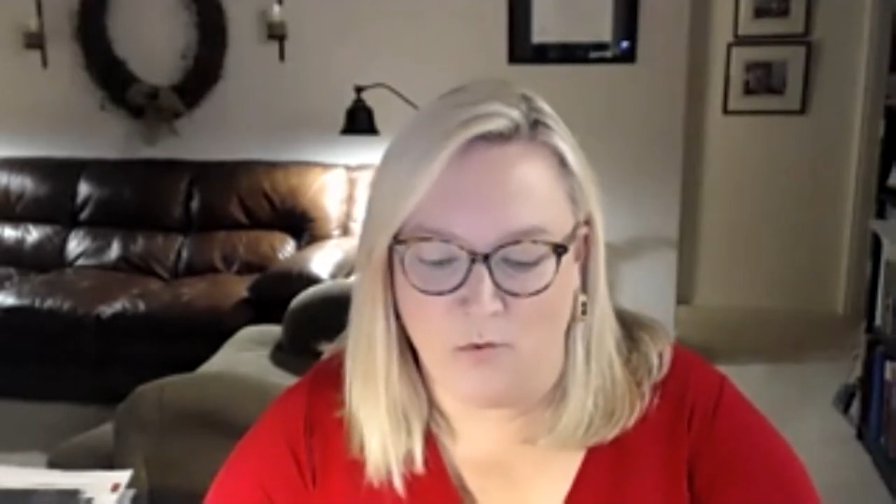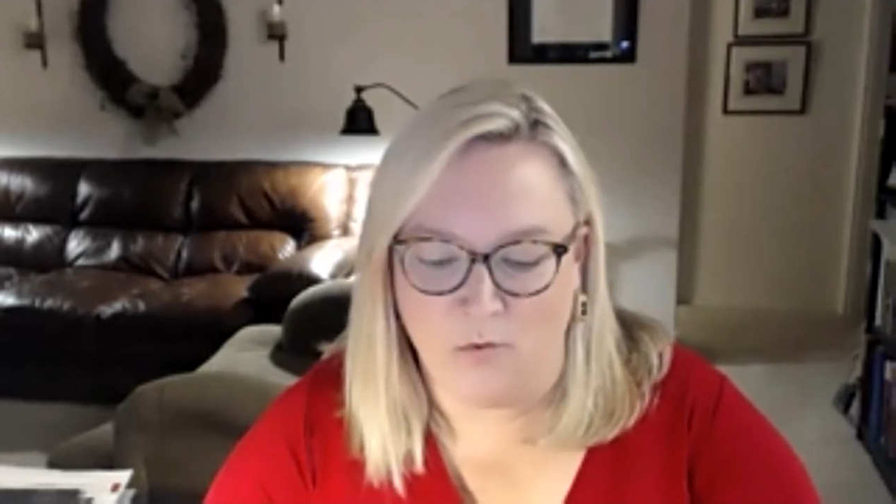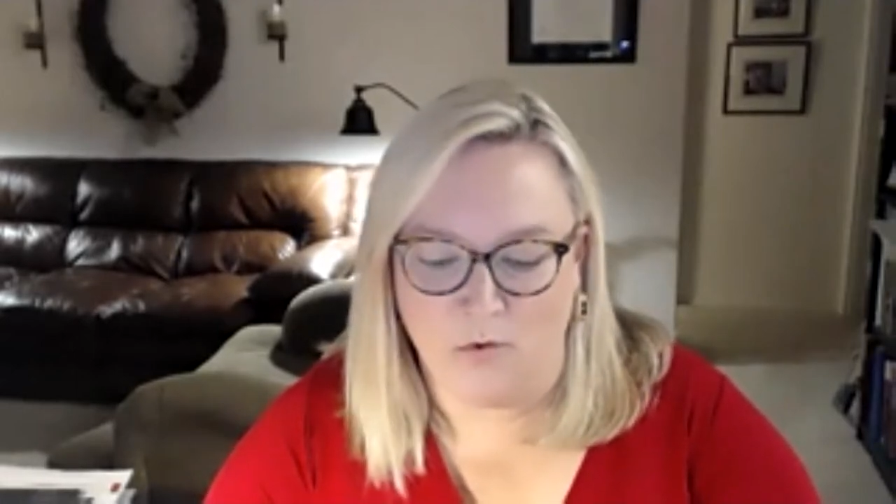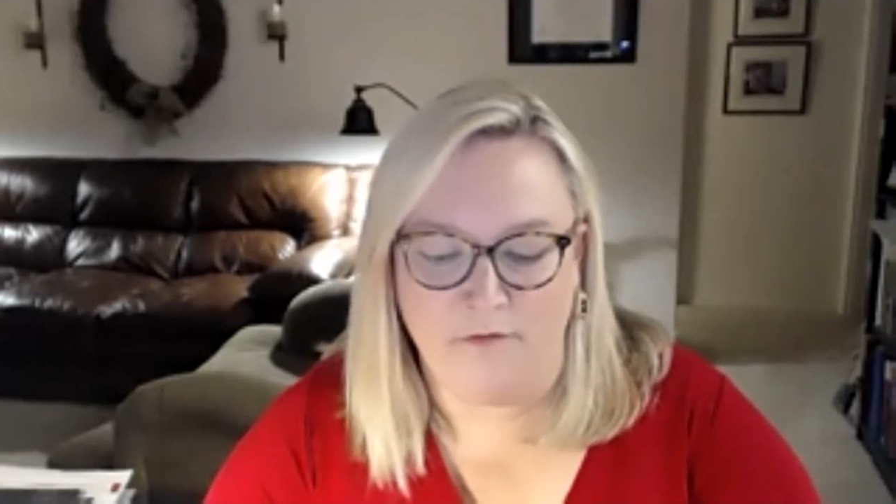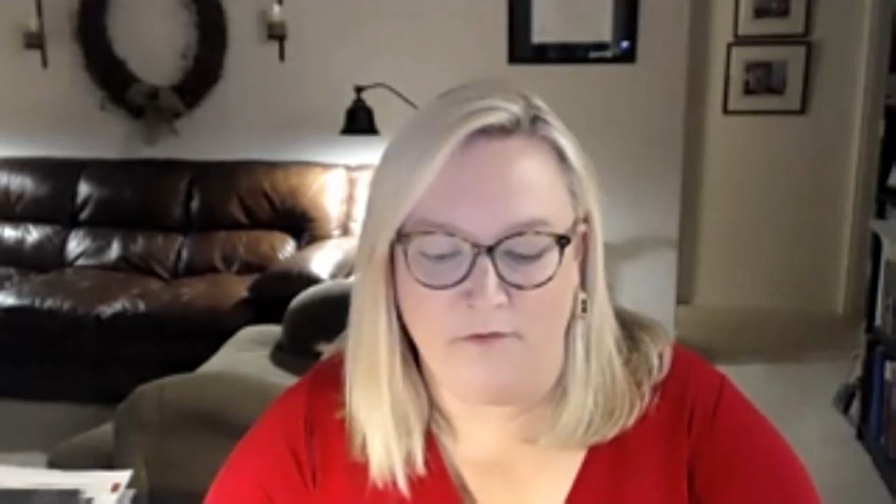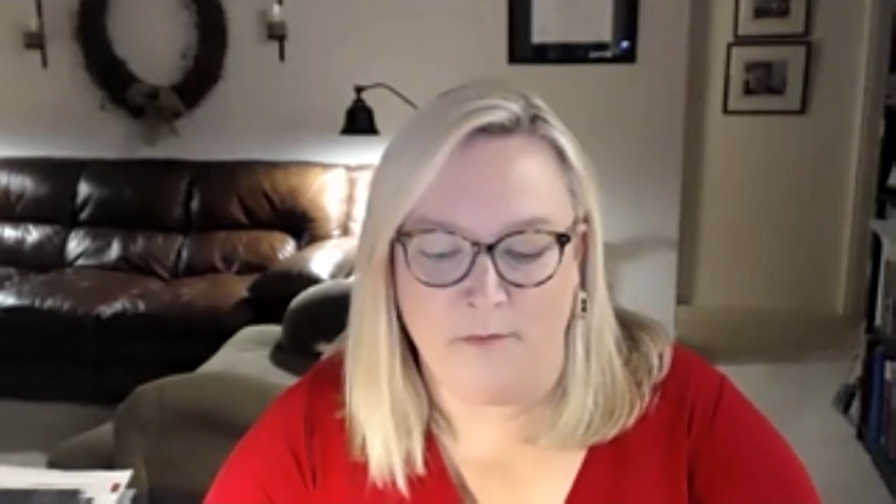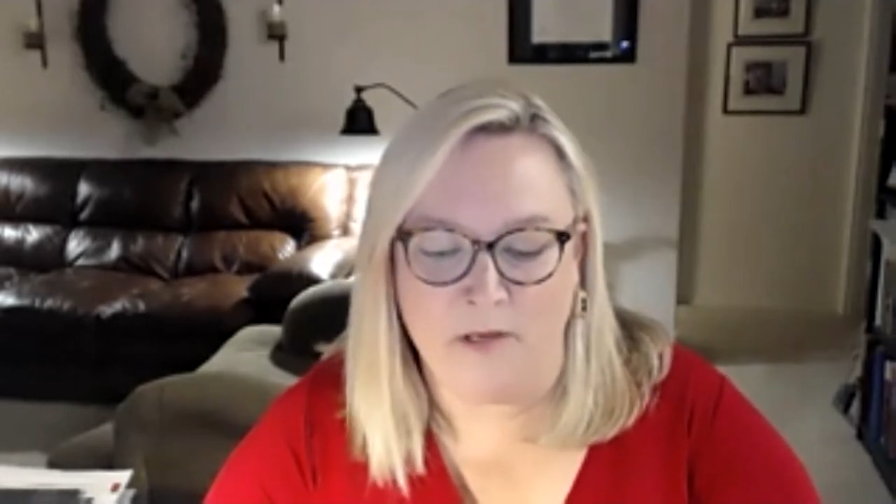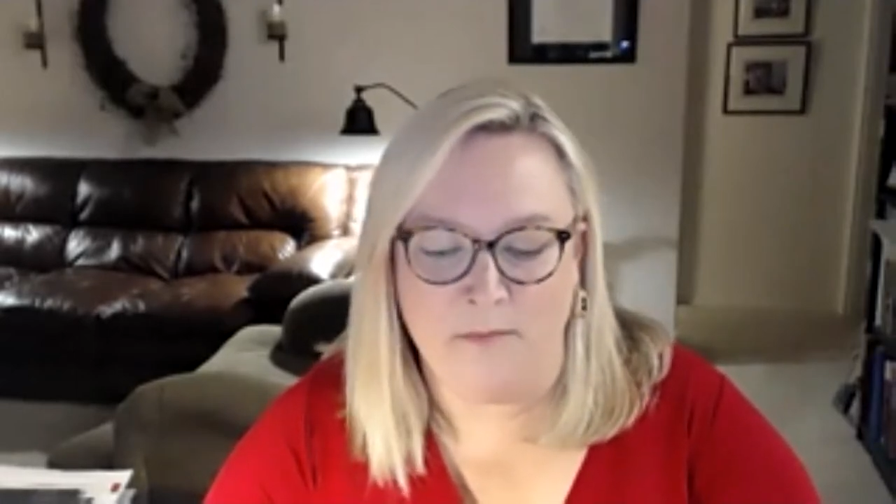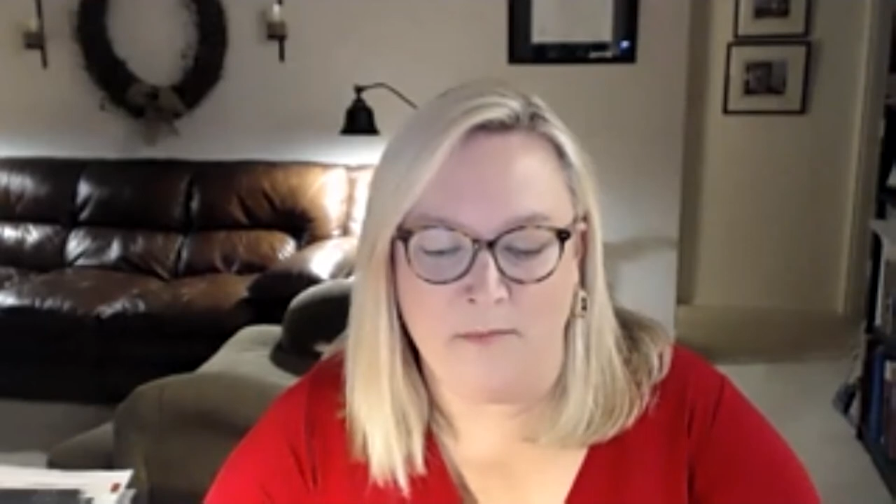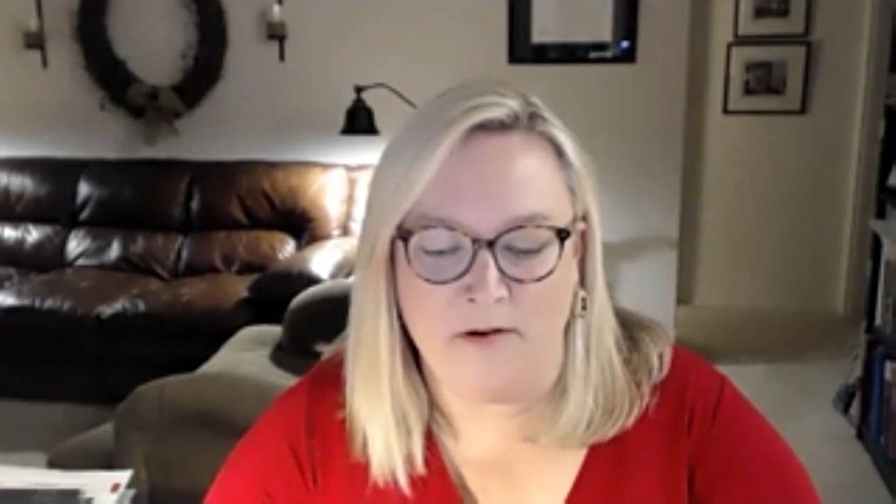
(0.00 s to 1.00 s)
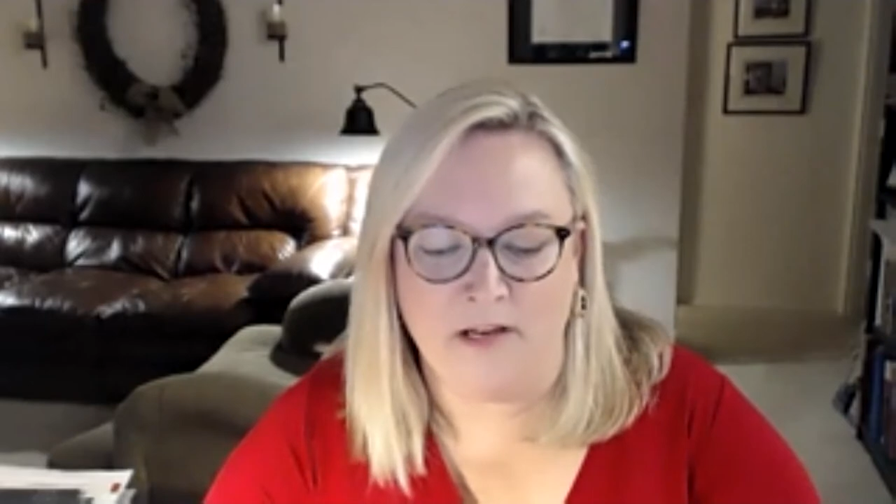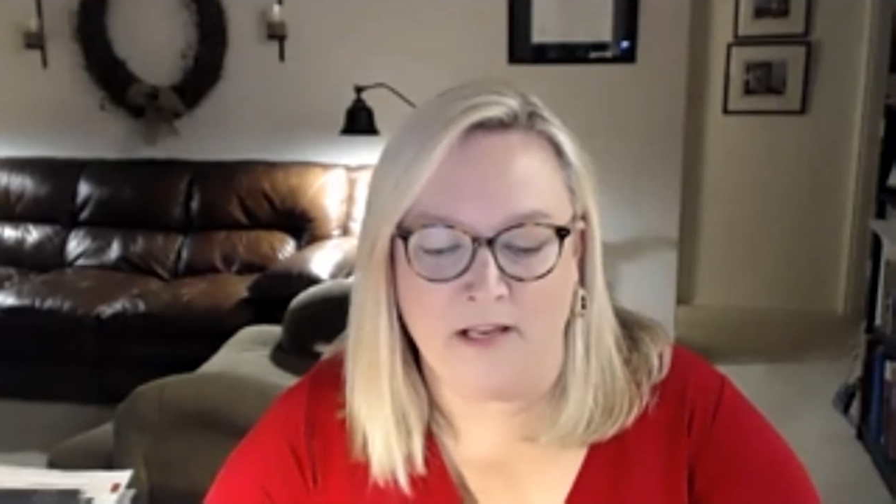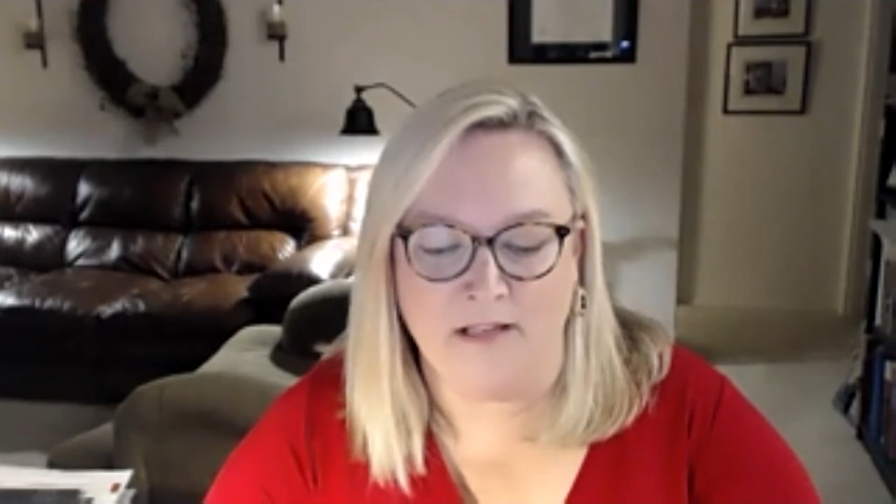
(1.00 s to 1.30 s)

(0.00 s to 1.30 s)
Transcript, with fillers: the Kurt Stern Award